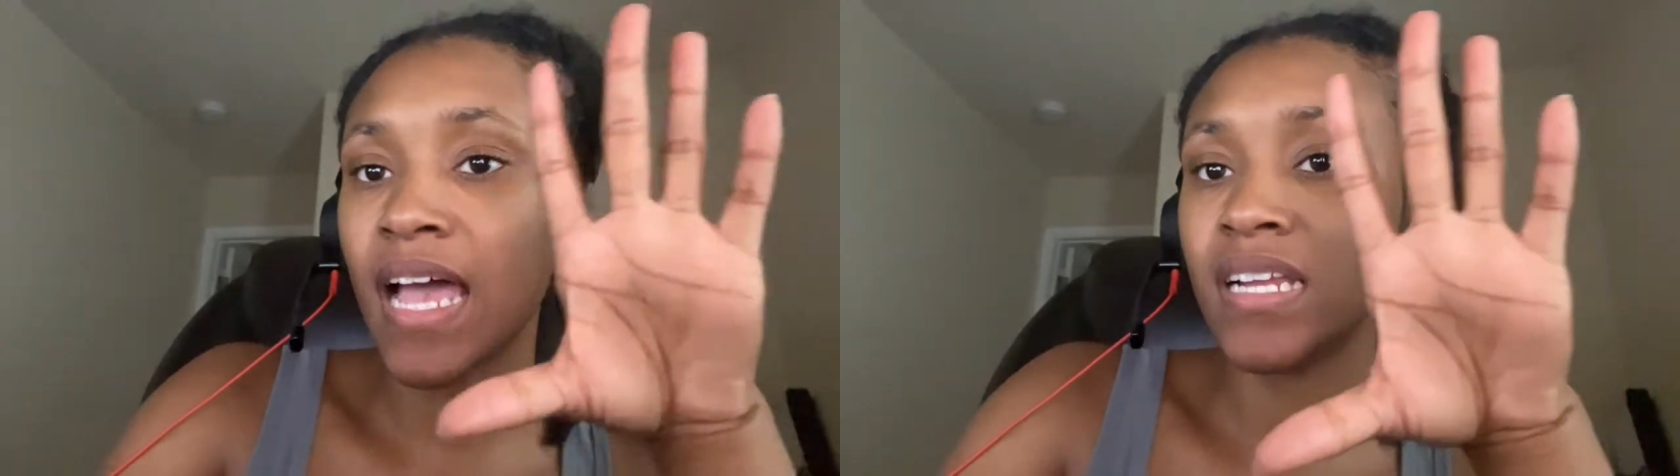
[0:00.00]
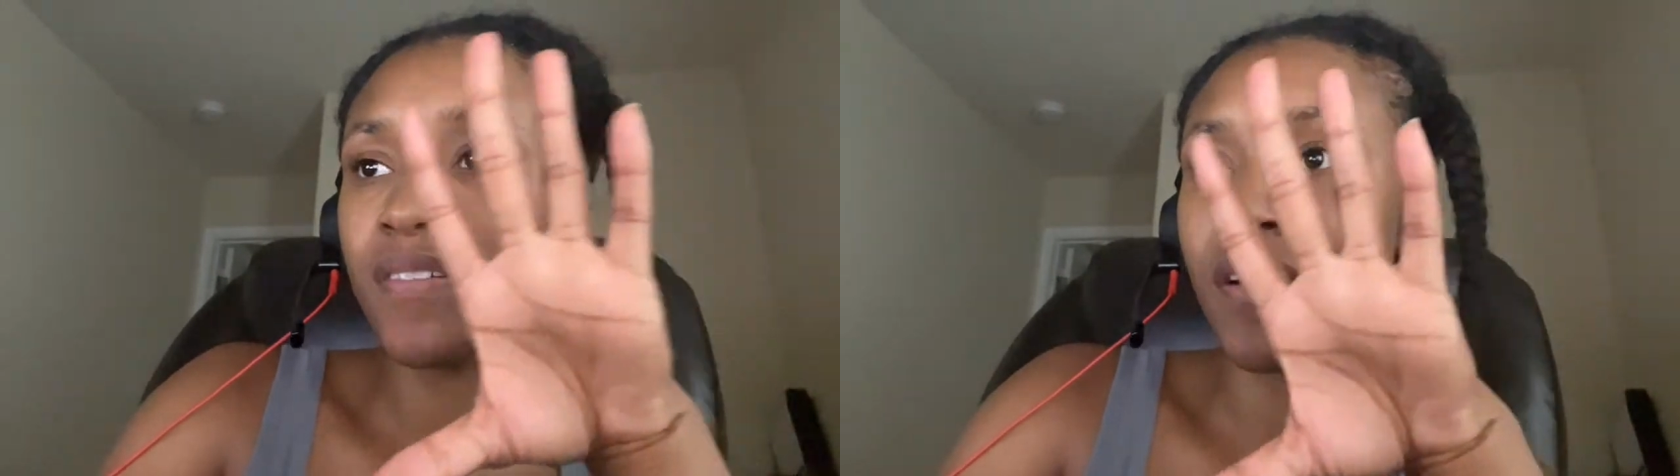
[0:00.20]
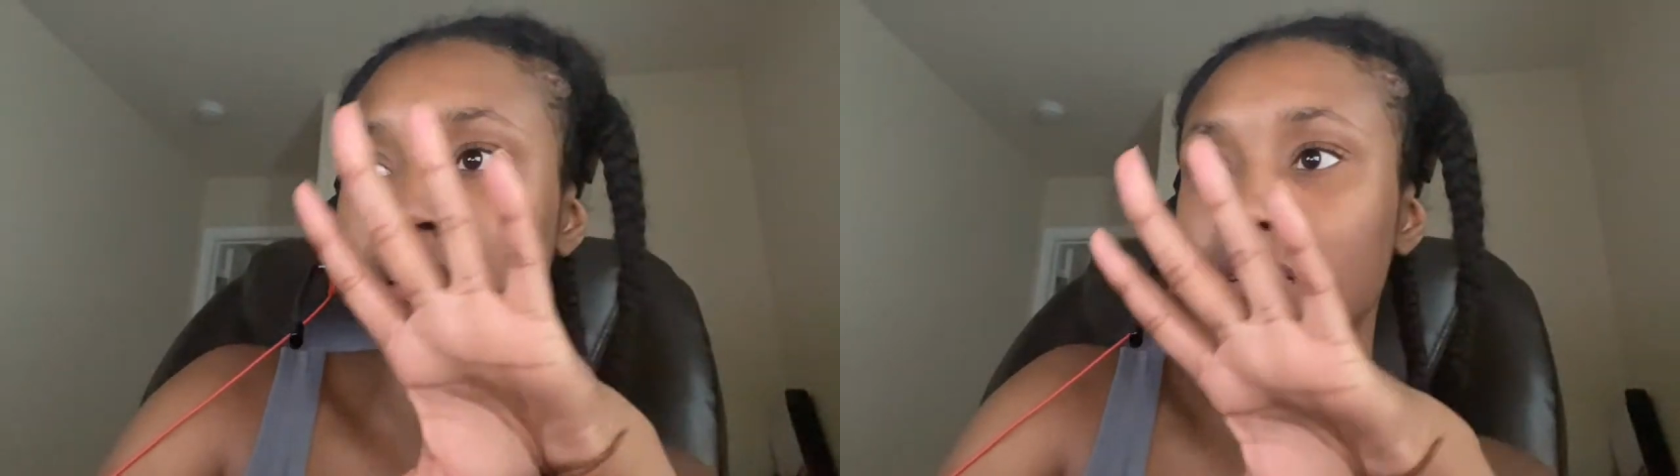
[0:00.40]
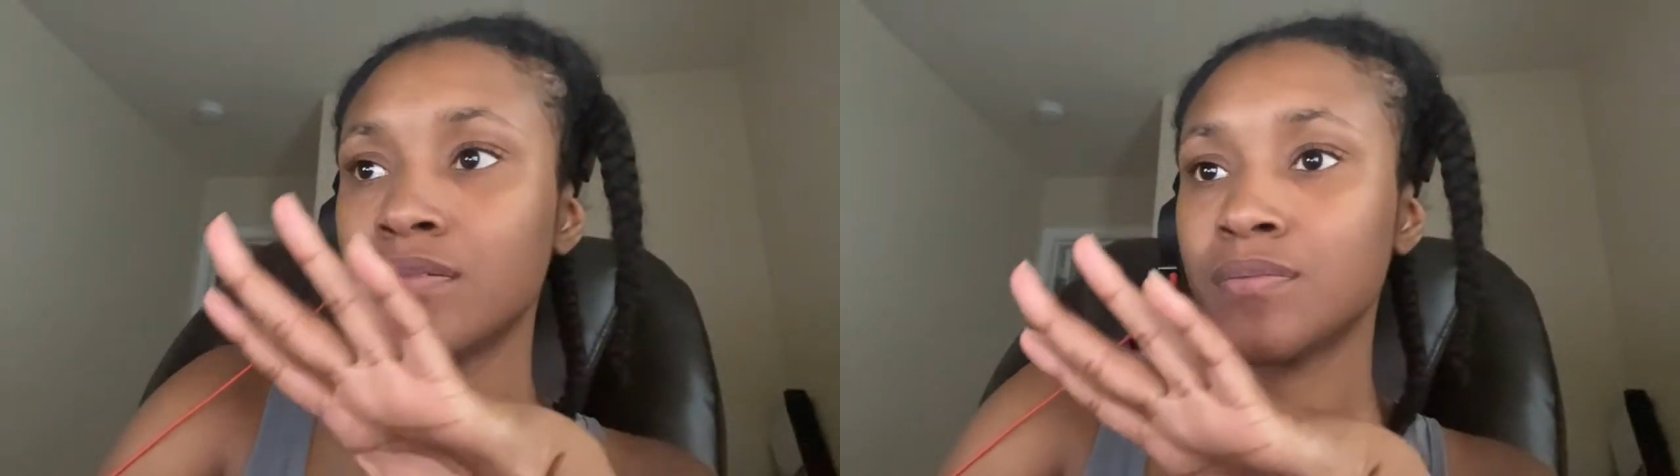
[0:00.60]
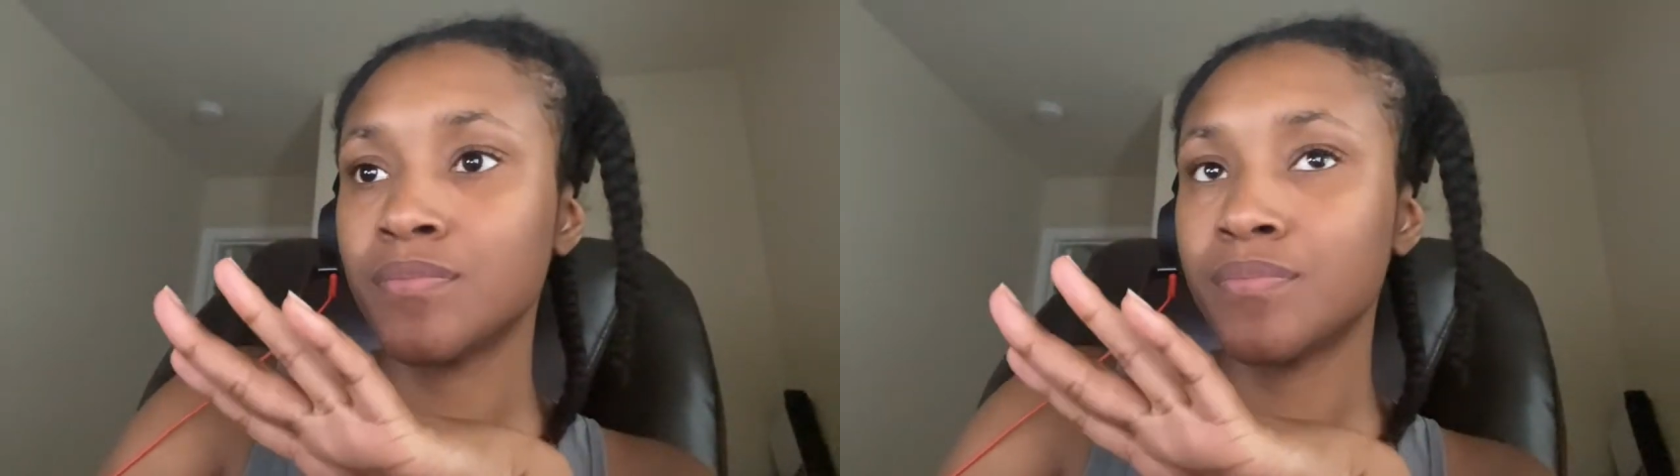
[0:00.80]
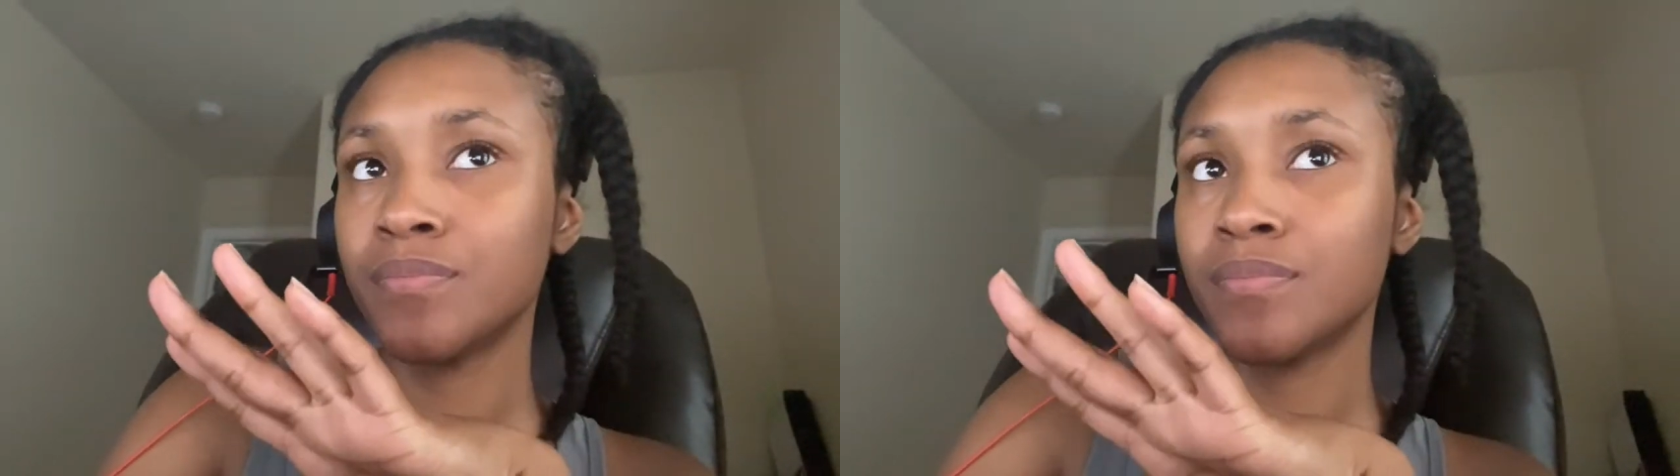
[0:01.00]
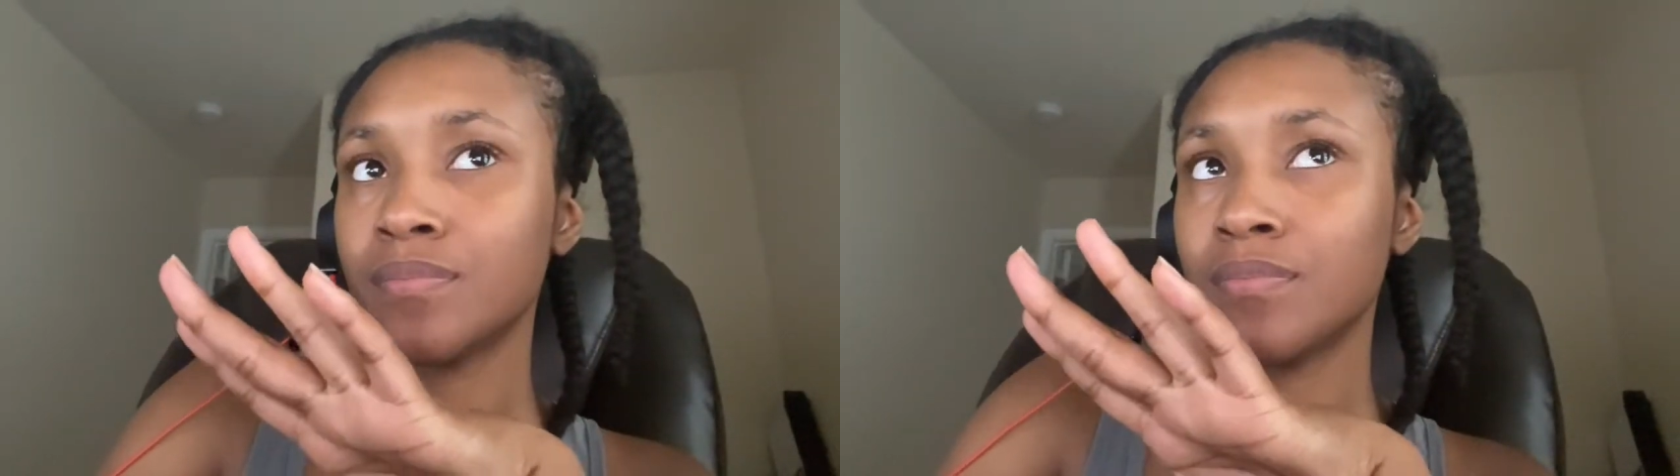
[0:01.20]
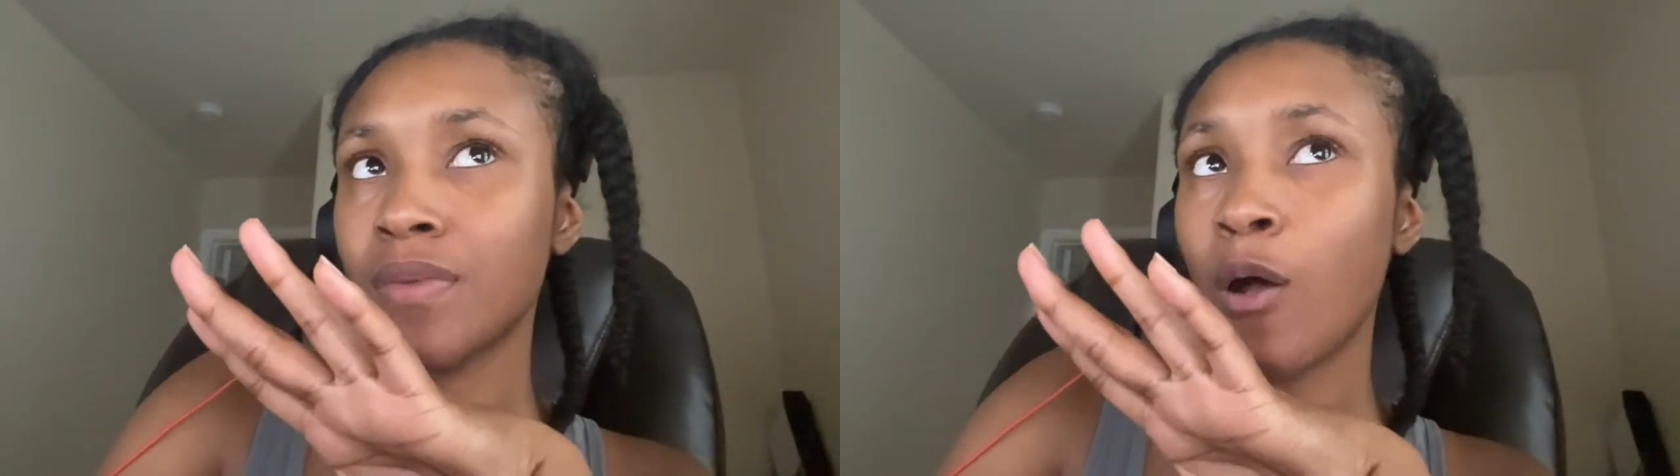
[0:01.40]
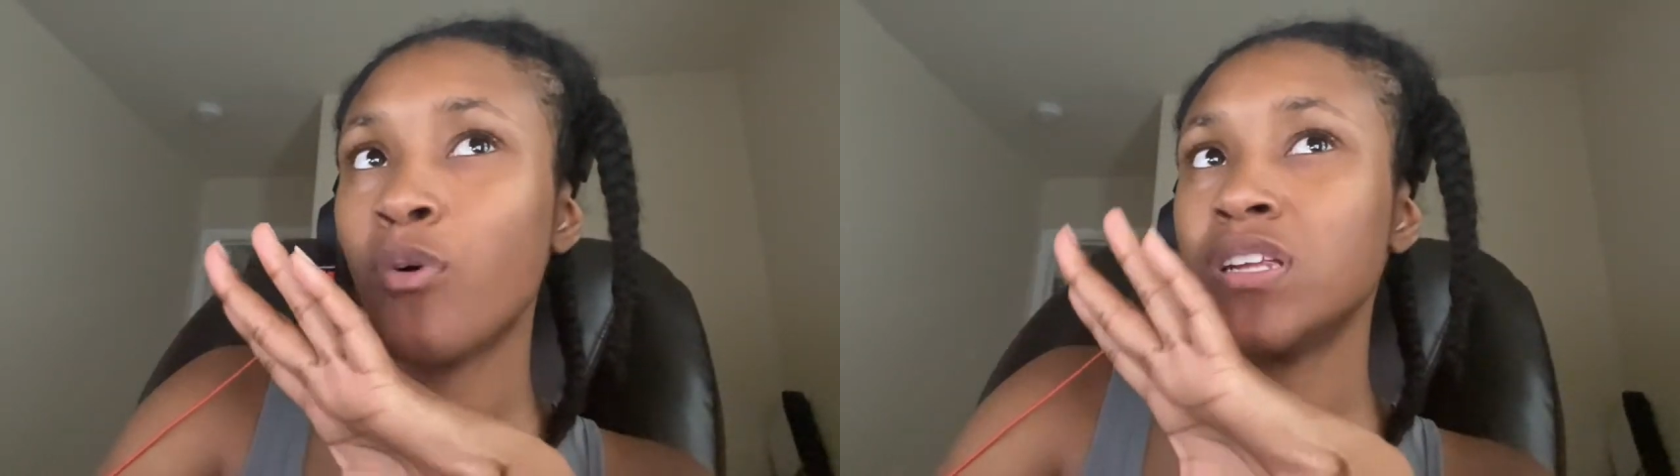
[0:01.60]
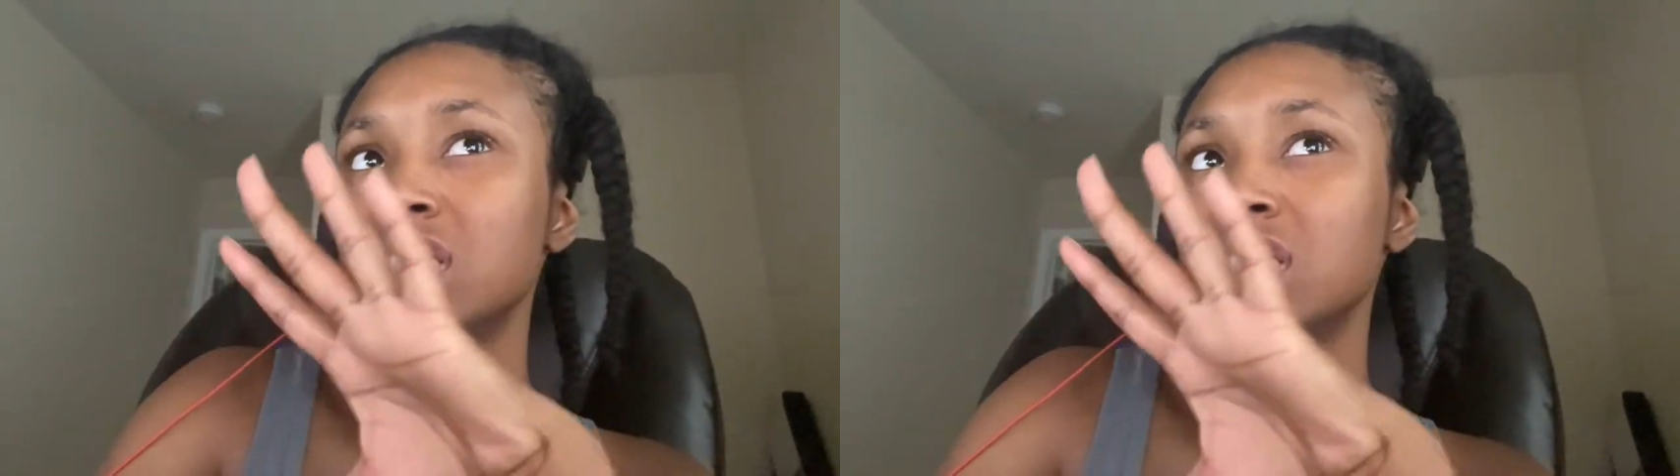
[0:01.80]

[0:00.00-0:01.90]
I wanted to